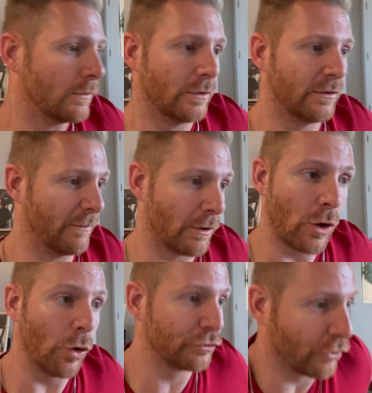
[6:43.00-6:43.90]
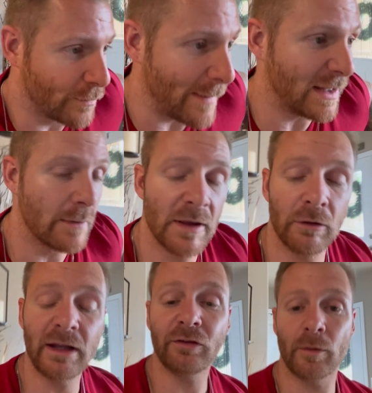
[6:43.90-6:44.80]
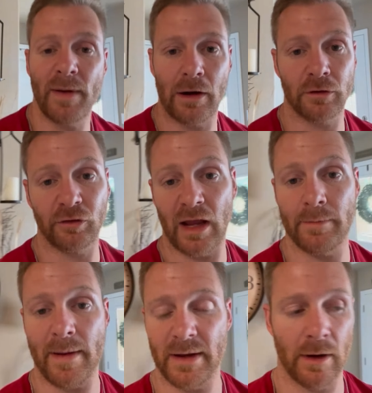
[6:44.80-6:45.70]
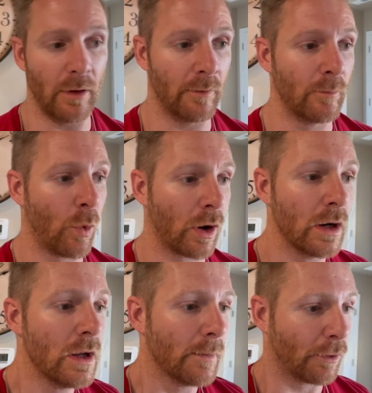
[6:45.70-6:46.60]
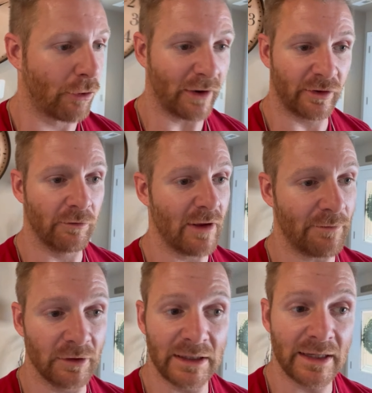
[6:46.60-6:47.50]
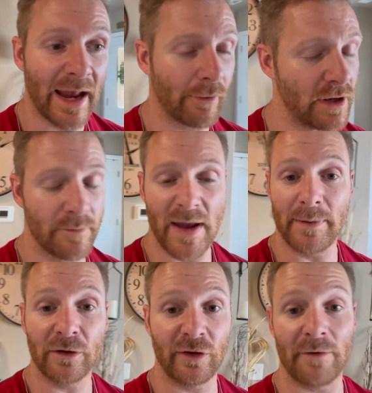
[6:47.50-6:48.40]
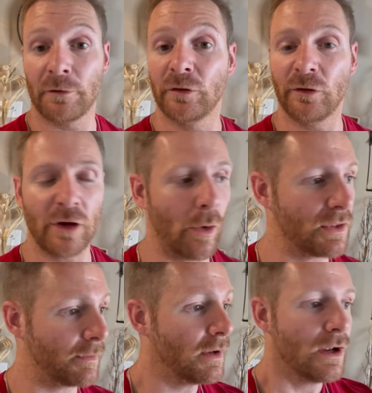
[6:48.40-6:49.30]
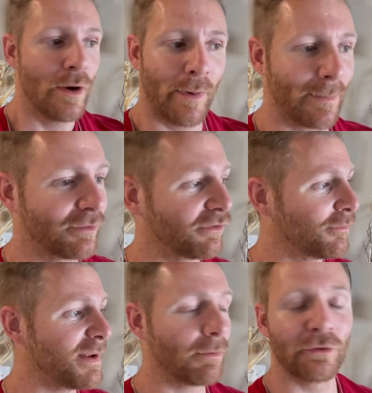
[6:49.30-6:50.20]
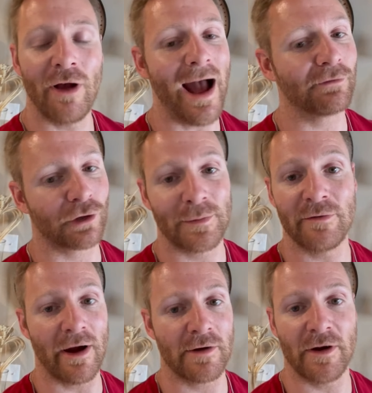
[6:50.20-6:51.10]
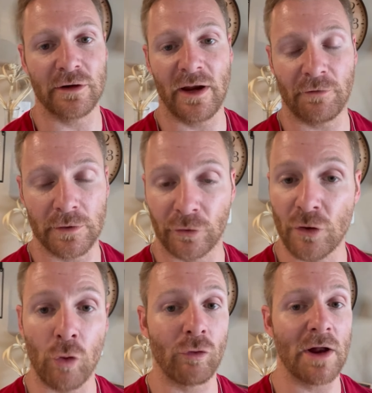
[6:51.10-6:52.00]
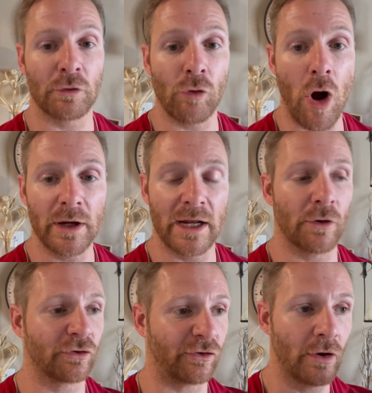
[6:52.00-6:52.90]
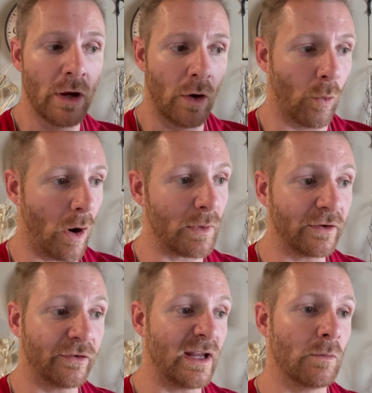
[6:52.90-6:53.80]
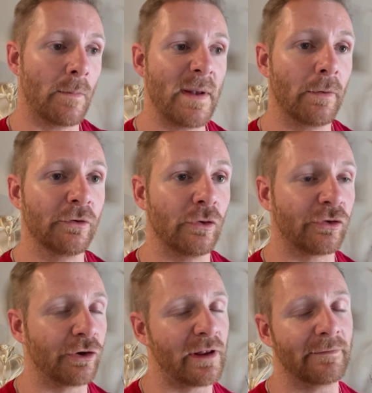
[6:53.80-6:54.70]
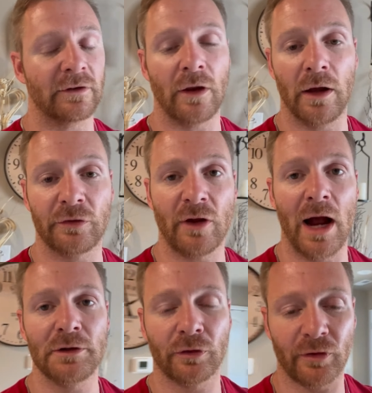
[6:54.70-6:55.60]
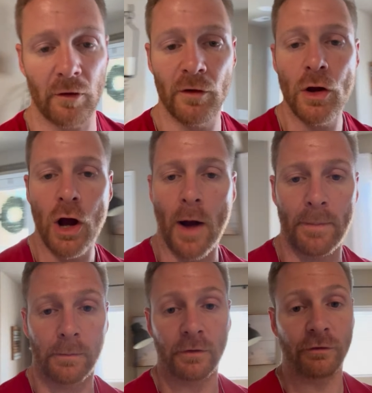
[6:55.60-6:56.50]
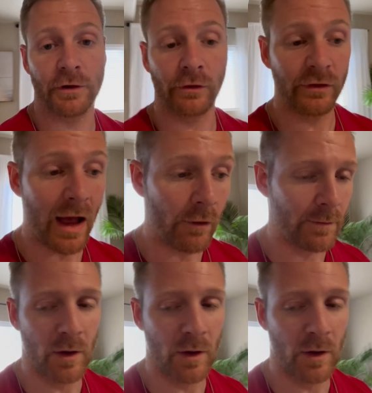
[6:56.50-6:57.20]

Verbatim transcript: different cultures, maybe in the Middle East compared to, say, maybe a, a more progressive left-leaning area, maybe San Francisco, and the purposes in people's lives are going to be very, very different. There's no right or wrong here, just what we see and what people do. So you're going to have to assign yourself a purpose for yourself. I'm going to